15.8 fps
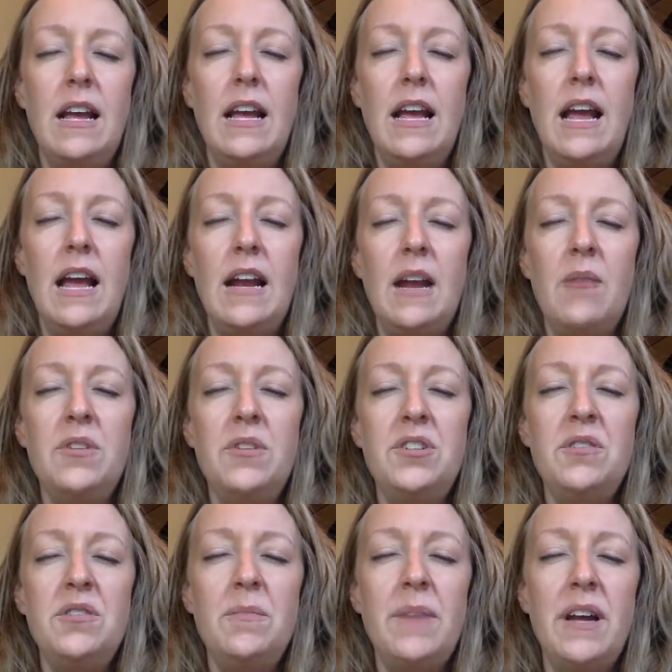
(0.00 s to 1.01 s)
And I want
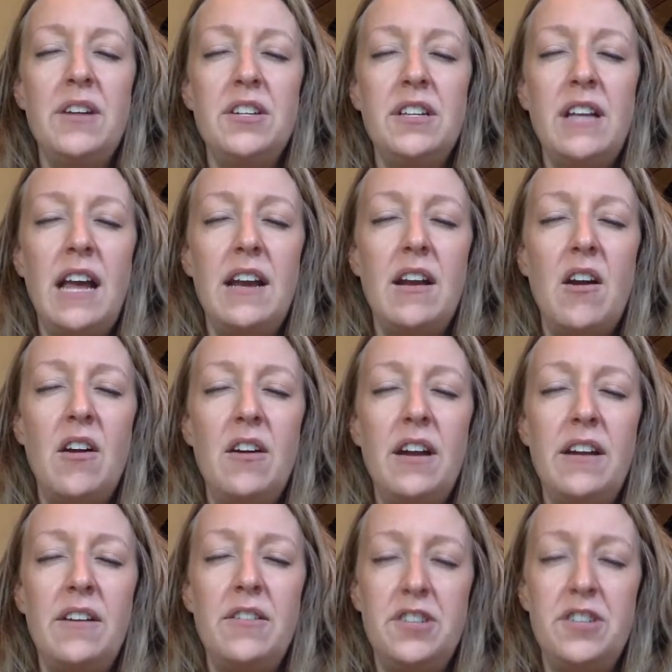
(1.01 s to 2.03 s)
you to imagine that heart
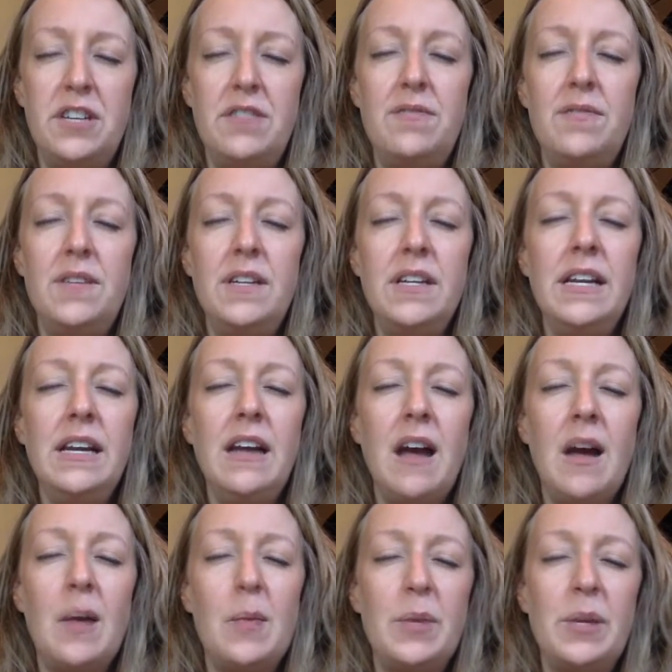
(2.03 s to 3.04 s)
energy filling
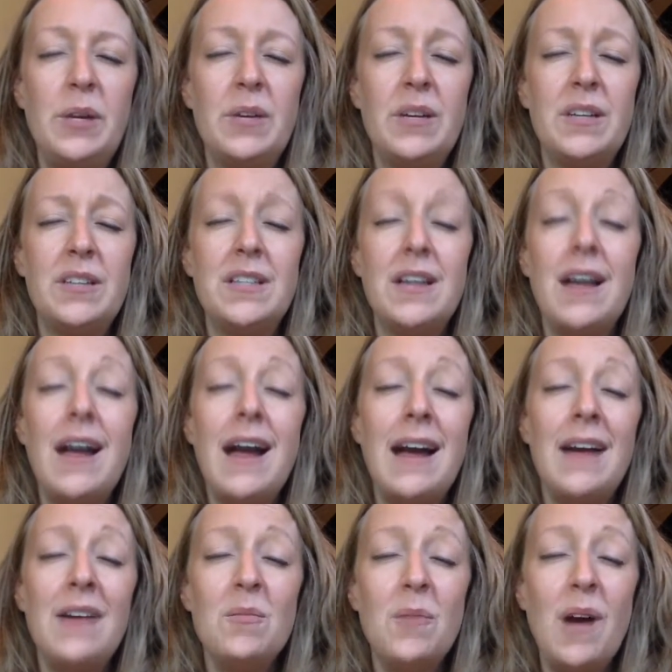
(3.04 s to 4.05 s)
up your
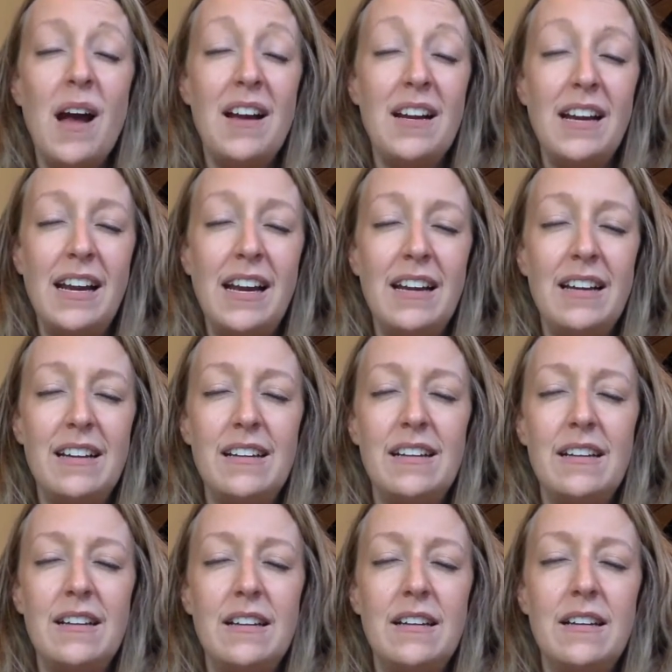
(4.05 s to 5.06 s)
entire body,
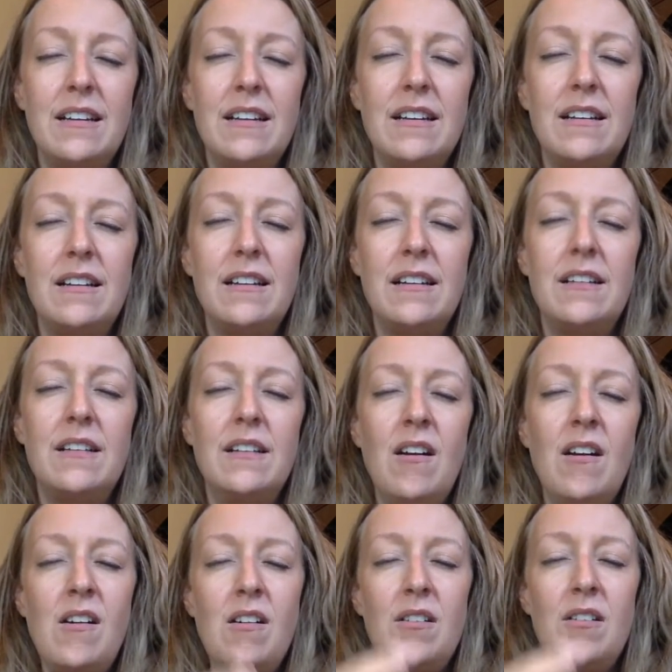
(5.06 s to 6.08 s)

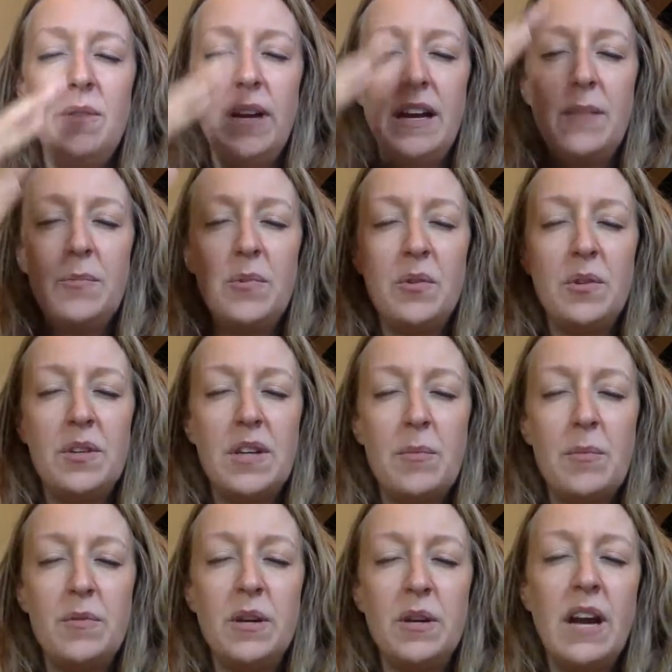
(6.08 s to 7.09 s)
all the way up to the
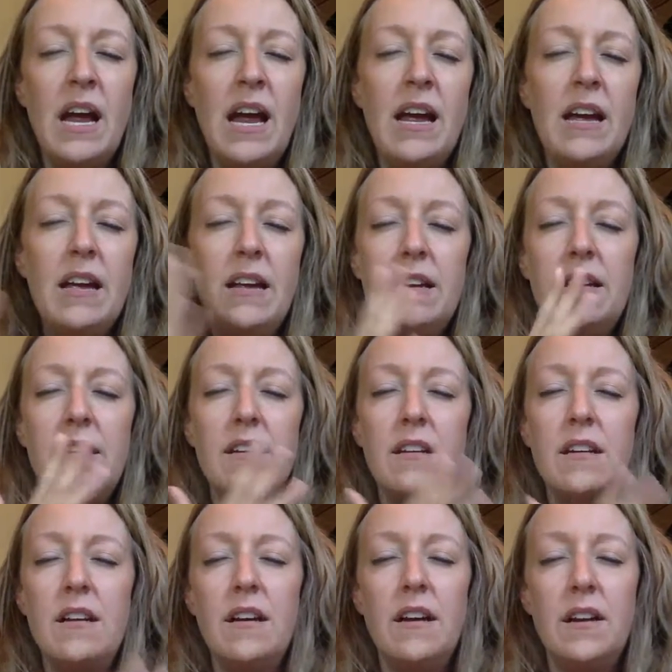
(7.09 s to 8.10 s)
top of your head,
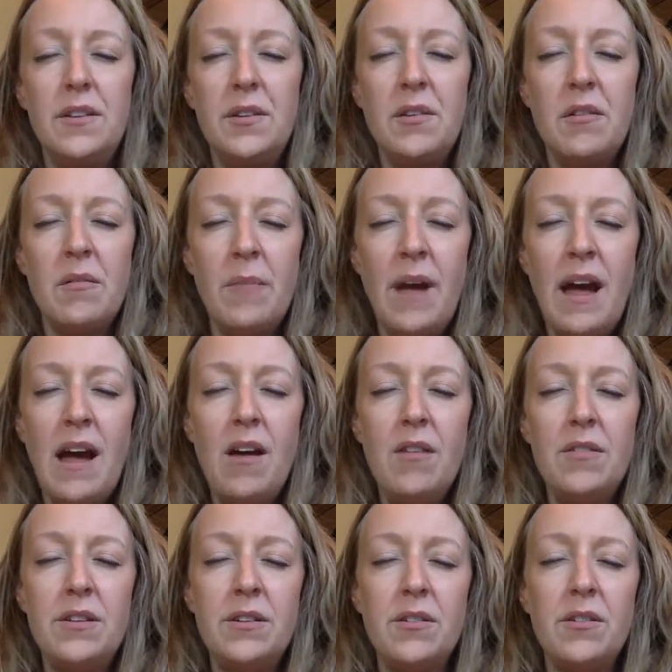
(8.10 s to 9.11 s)
through your
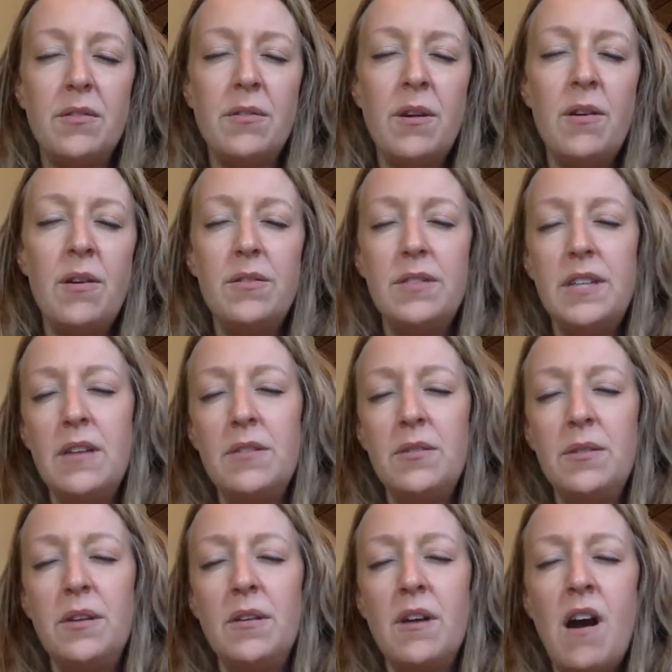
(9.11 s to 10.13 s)
mouth and your throat, down
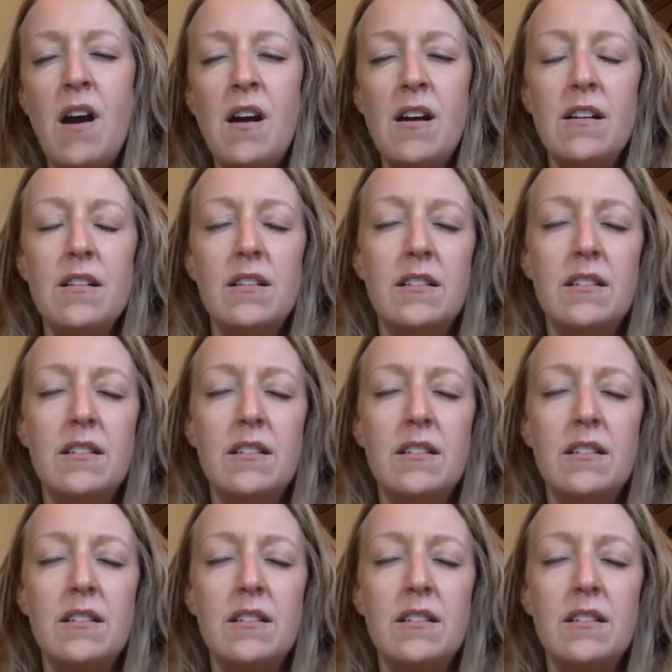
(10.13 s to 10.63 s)
through your heart,